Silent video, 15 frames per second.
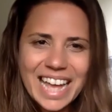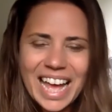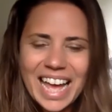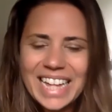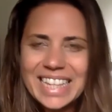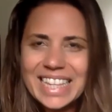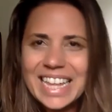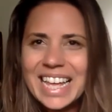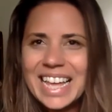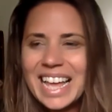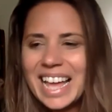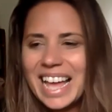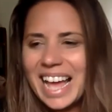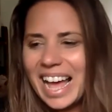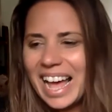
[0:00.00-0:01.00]
And
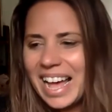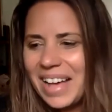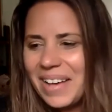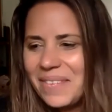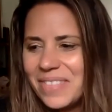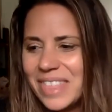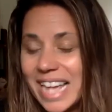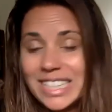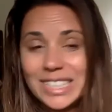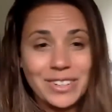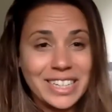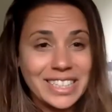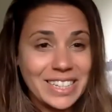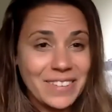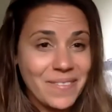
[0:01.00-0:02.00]
um, that's
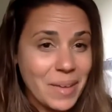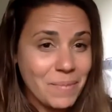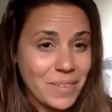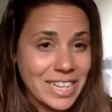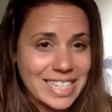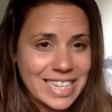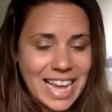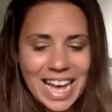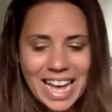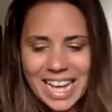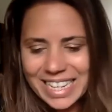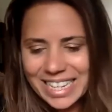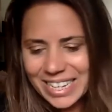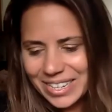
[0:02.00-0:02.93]
where she met my dad,